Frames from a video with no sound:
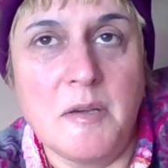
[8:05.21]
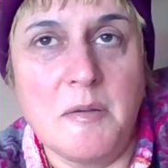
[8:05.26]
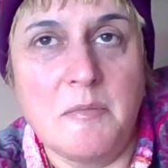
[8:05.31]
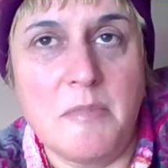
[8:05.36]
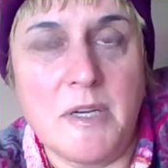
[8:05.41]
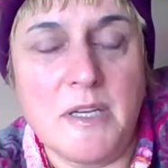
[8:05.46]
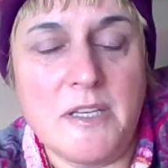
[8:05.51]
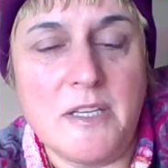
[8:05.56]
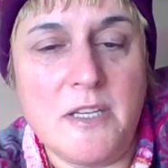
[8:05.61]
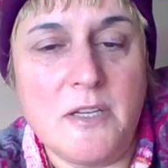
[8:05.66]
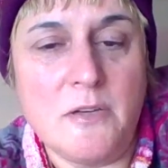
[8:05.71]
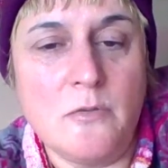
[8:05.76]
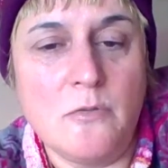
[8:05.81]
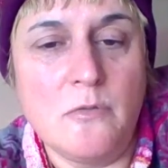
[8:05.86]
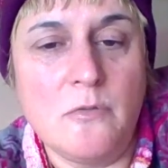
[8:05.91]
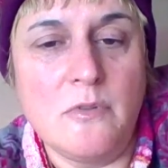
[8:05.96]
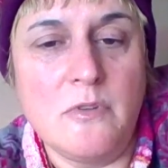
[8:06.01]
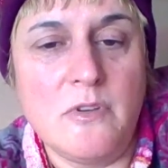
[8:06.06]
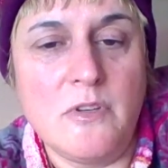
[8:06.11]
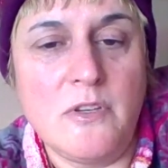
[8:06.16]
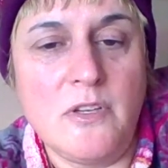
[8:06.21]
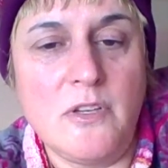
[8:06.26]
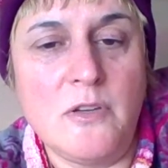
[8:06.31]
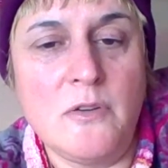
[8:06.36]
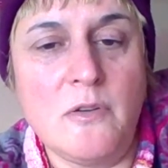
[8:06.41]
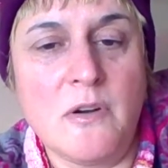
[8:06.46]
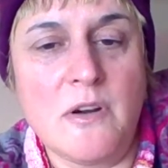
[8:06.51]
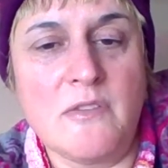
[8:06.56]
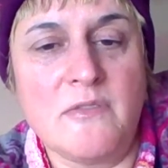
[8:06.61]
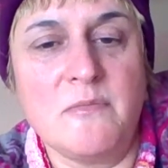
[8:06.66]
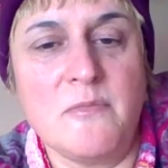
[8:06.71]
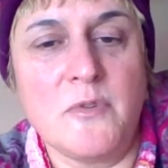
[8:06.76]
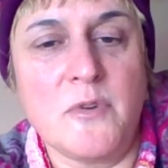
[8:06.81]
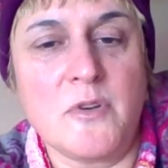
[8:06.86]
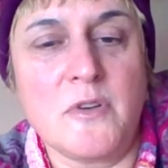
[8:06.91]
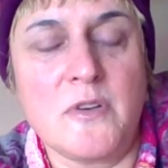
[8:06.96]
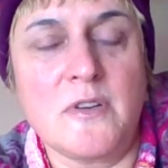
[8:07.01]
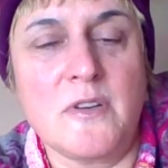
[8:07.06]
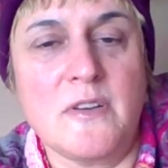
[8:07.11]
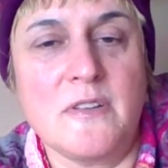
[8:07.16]
but you have
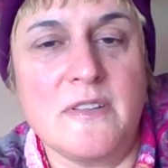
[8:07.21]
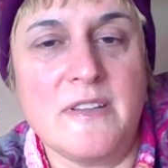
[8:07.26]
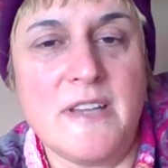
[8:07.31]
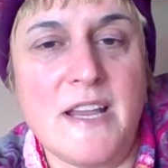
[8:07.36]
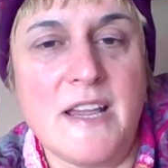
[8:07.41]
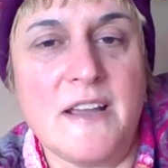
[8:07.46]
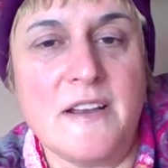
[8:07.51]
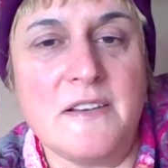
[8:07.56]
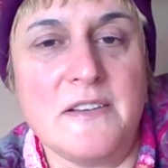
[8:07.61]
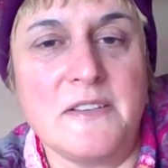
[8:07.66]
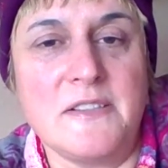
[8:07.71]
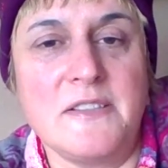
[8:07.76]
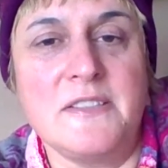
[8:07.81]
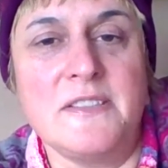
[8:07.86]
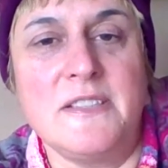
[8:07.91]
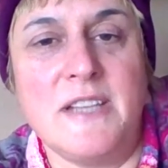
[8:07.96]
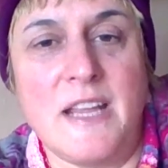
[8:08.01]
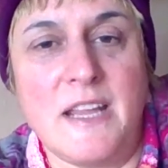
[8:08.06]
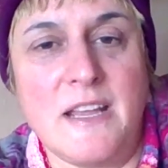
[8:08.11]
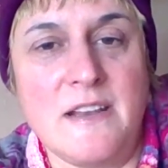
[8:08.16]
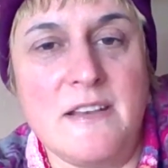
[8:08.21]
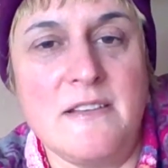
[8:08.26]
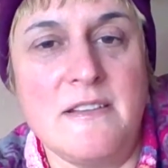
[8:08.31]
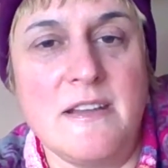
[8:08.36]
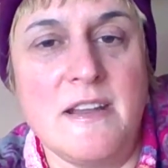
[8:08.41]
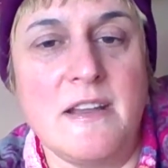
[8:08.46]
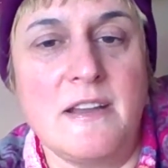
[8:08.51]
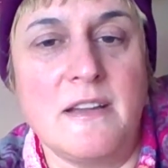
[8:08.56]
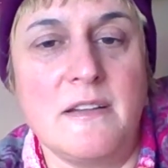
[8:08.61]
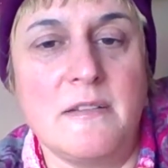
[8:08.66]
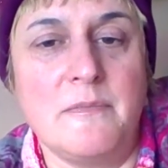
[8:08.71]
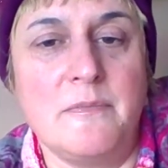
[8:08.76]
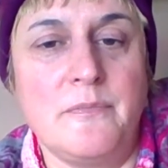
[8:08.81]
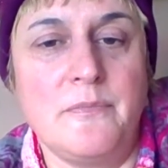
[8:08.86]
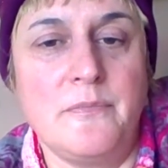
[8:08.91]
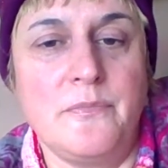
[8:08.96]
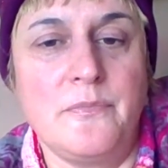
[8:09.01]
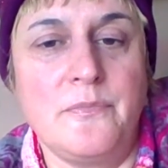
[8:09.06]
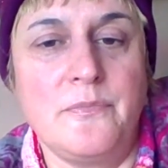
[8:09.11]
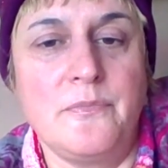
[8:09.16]
murdered the understanding,
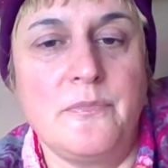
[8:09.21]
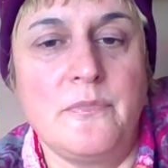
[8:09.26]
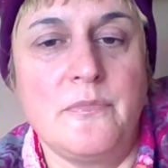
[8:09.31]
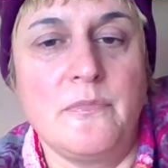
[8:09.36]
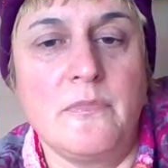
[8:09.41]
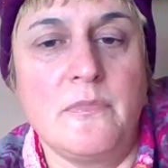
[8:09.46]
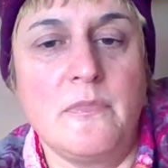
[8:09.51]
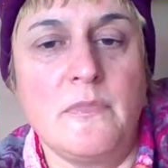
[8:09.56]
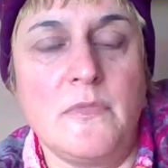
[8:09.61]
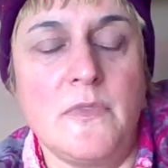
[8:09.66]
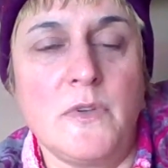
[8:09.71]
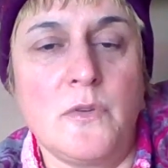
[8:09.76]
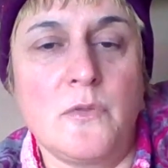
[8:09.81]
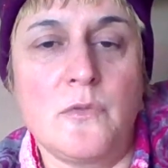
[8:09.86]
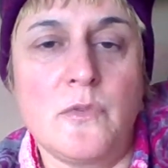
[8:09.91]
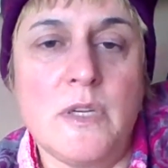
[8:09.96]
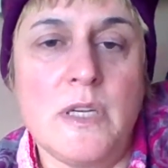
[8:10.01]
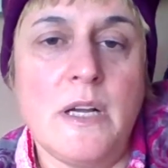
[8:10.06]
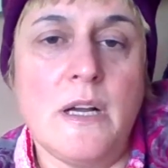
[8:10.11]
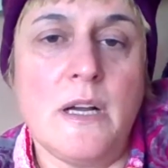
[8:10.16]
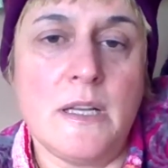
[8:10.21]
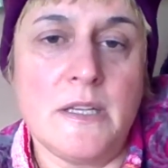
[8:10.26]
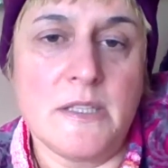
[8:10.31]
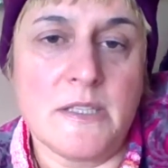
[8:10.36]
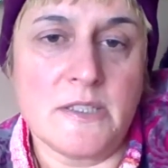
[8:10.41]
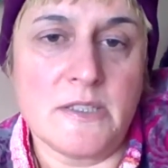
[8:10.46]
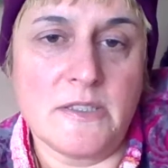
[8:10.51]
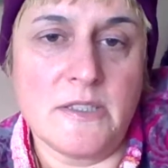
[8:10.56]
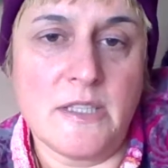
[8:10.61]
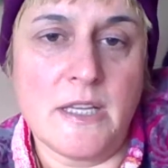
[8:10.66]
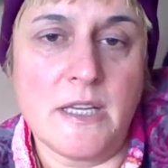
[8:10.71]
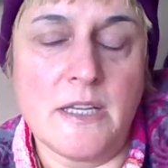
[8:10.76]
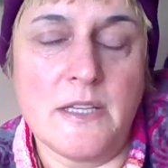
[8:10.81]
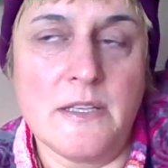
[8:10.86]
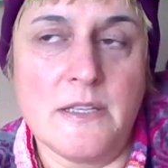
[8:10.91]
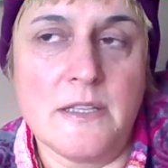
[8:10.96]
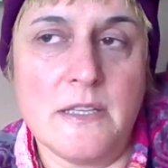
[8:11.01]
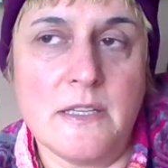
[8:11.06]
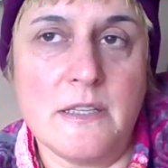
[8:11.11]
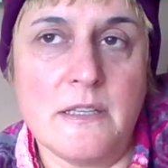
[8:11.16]
the real
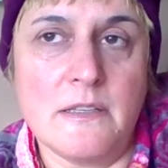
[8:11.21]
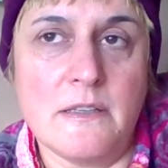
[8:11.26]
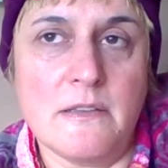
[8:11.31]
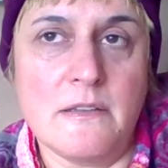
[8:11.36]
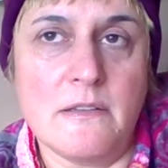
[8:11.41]
understanding,